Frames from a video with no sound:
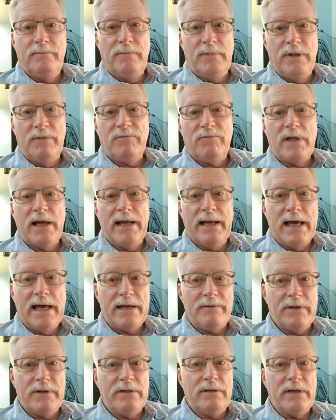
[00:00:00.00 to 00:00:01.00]
and fly out
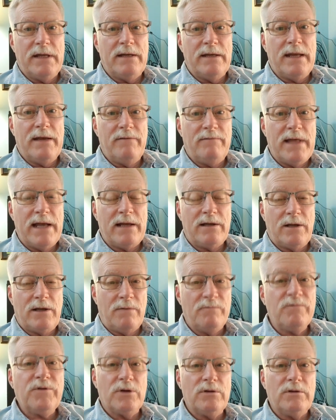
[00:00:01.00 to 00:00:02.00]
of it and have that
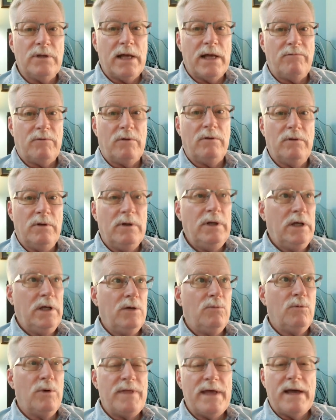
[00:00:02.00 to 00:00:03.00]
comfort level
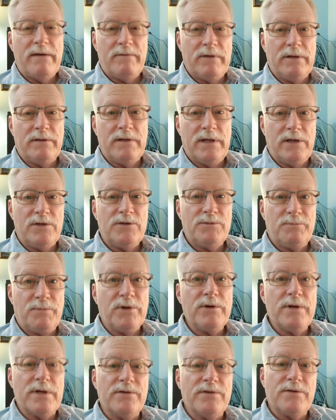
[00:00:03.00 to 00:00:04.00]
with having the
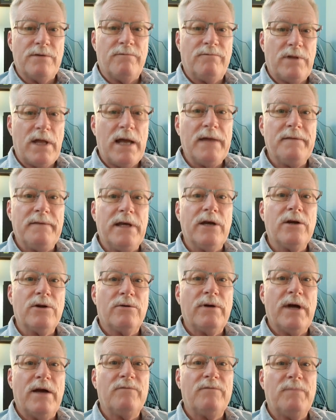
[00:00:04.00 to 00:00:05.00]
experience of flying the
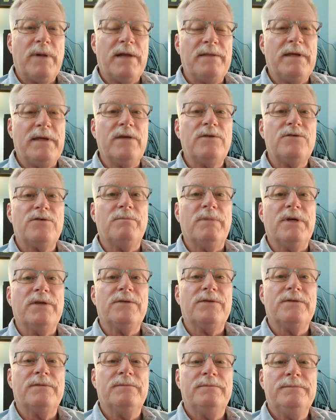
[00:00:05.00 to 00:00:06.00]
aircraft by the
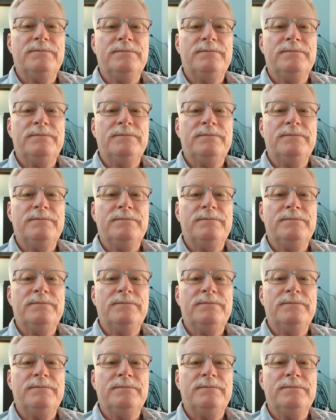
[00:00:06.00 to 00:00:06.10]
instruments.